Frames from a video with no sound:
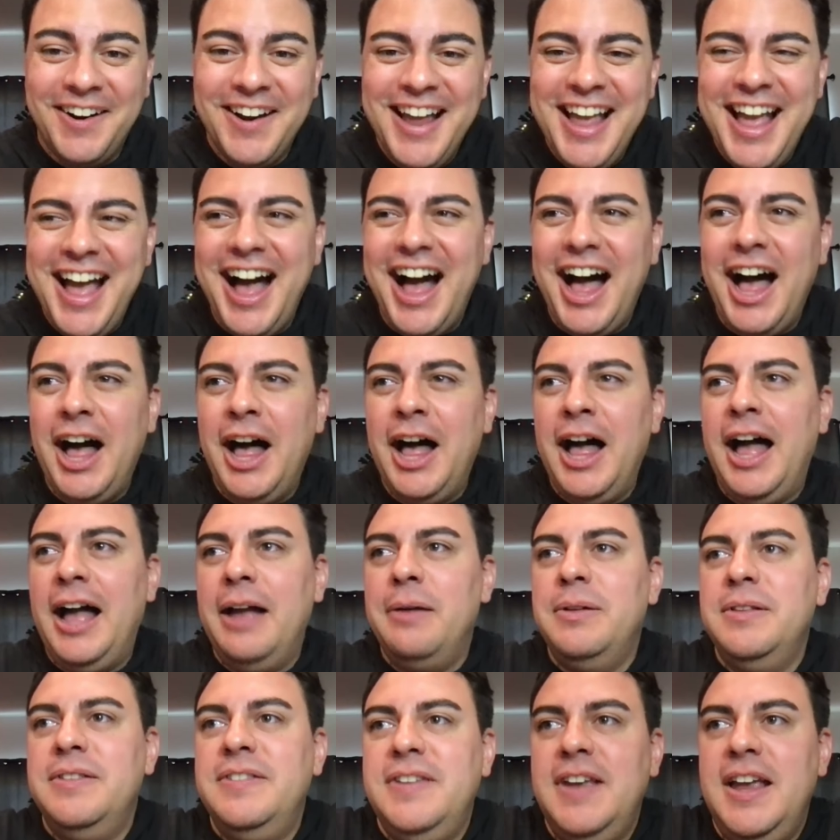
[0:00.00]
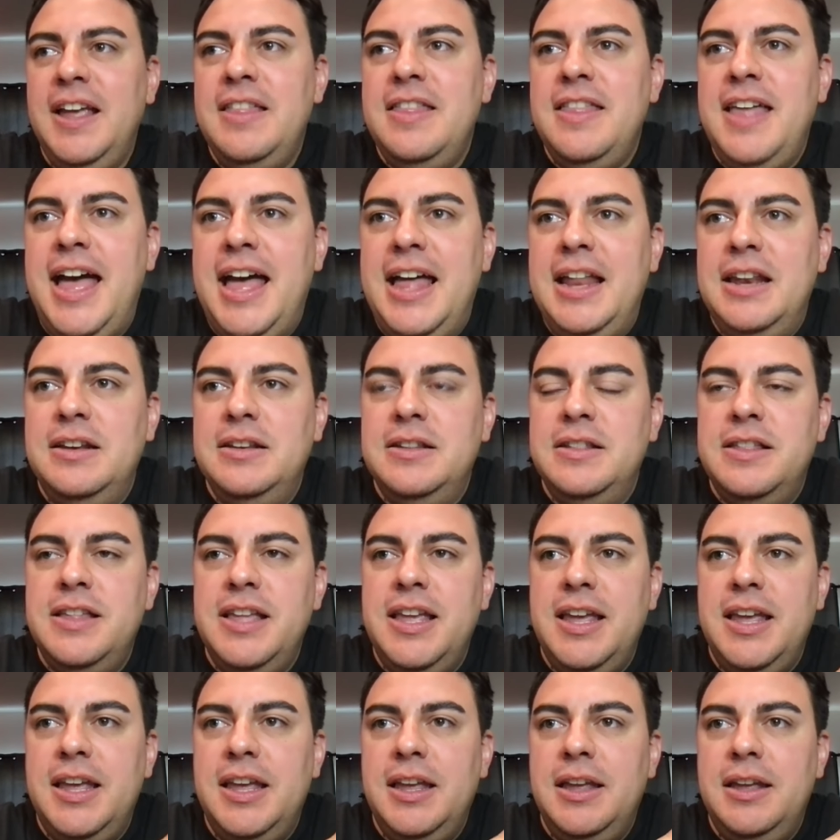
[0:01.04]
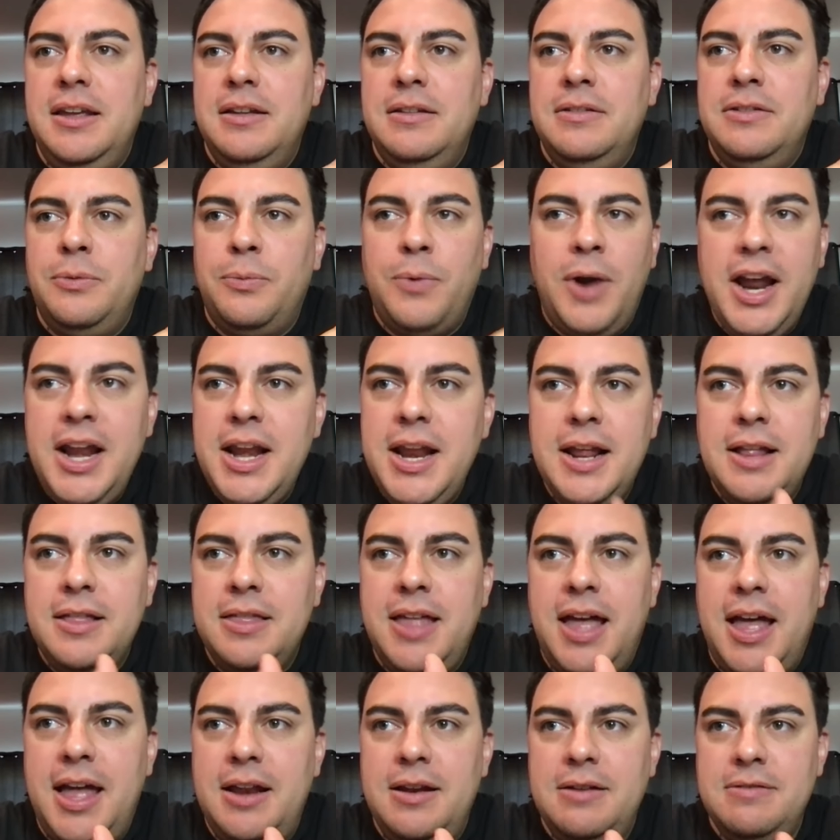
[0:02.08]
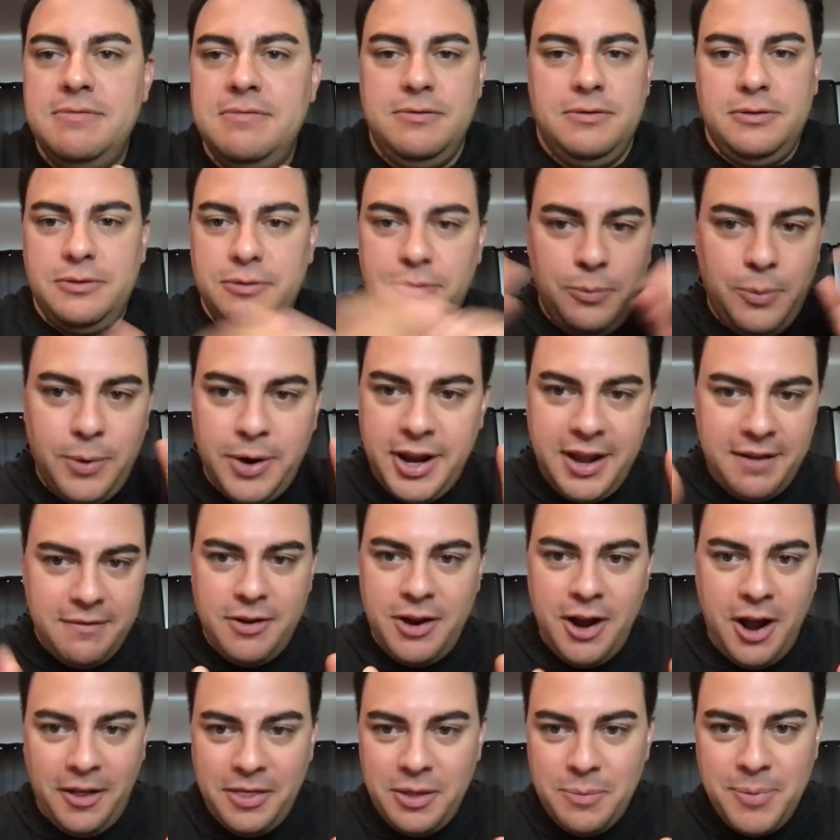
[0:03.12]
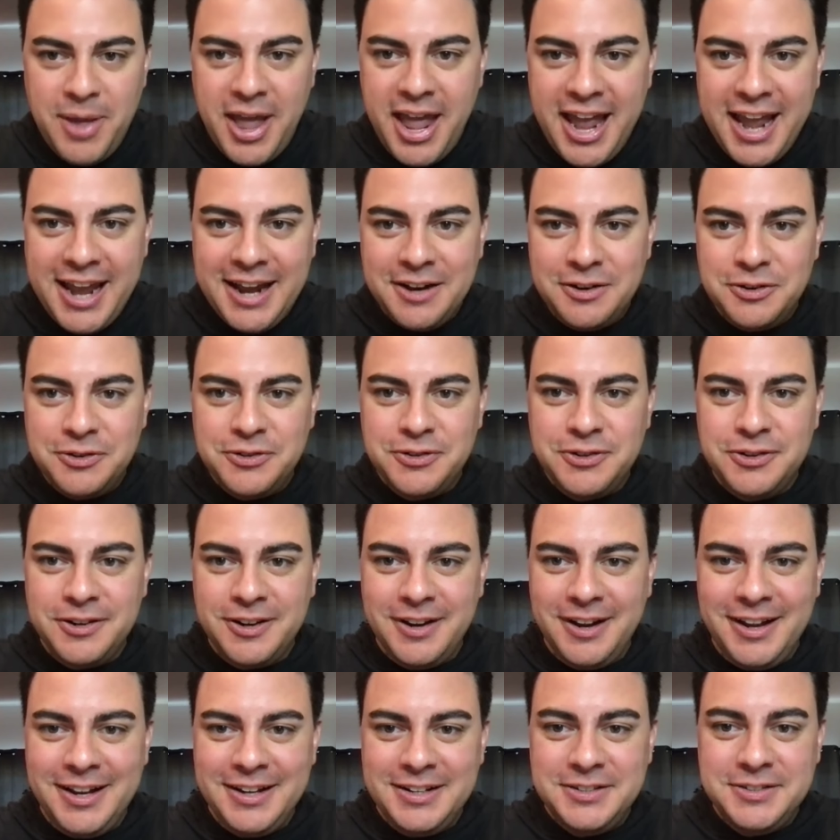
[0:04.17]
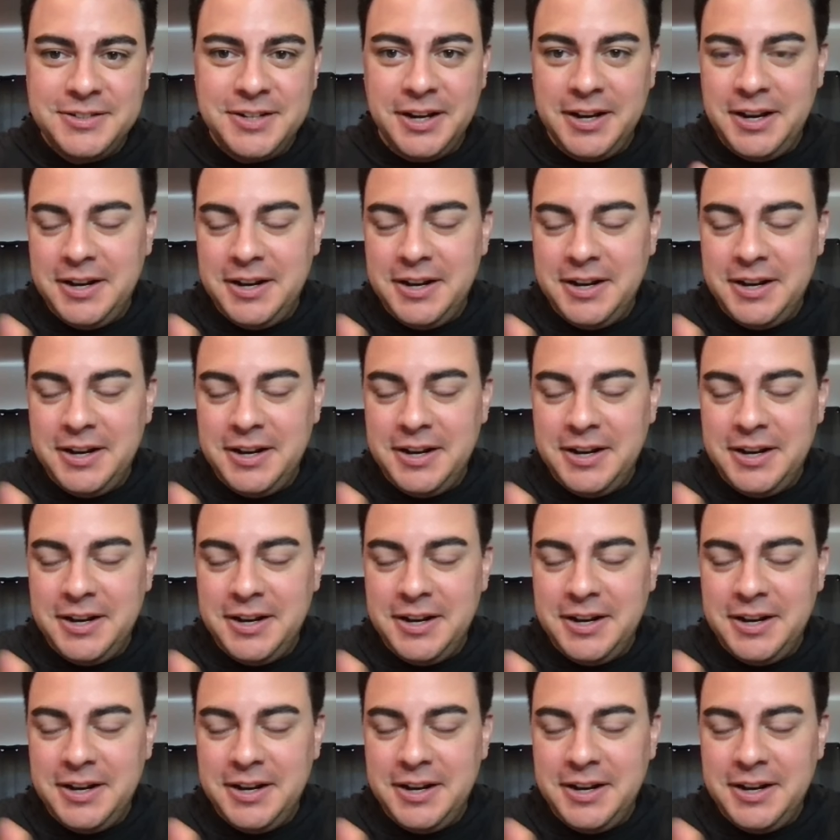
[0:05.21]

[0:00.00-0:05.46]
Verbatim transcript: and there. Uh, I would say that the the writing that we're given on the page it,